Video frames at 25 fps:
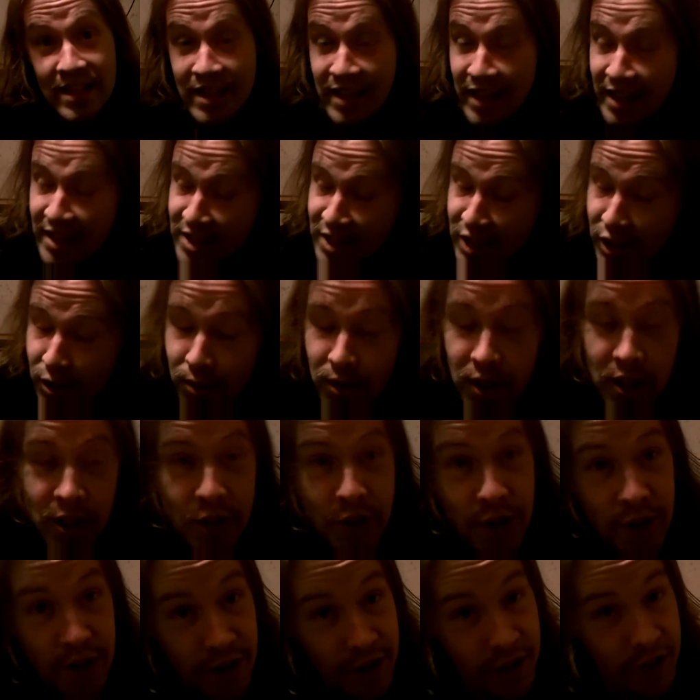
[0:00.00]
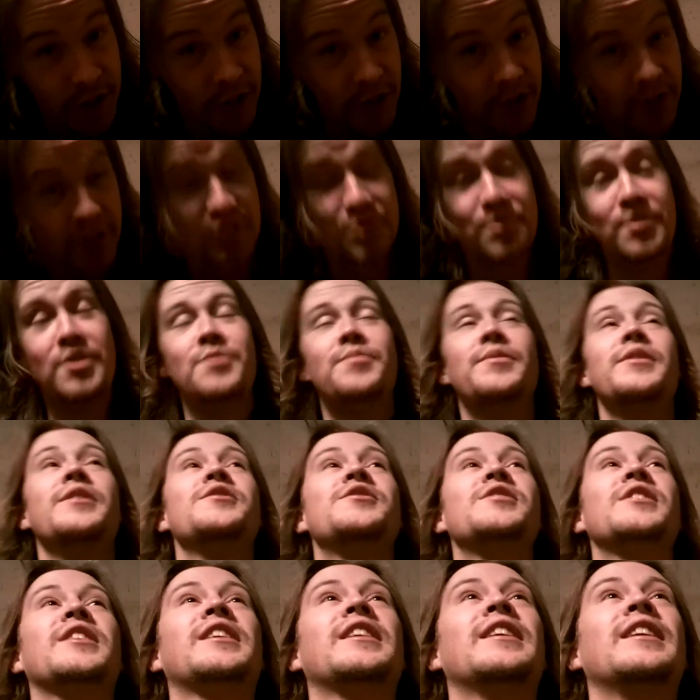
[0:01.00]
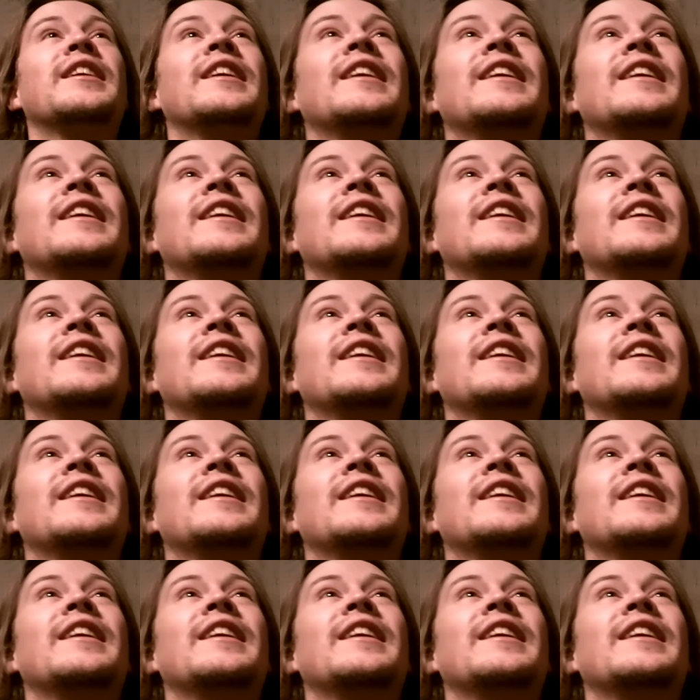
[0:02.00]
a nice little bit of traditional Christmas music.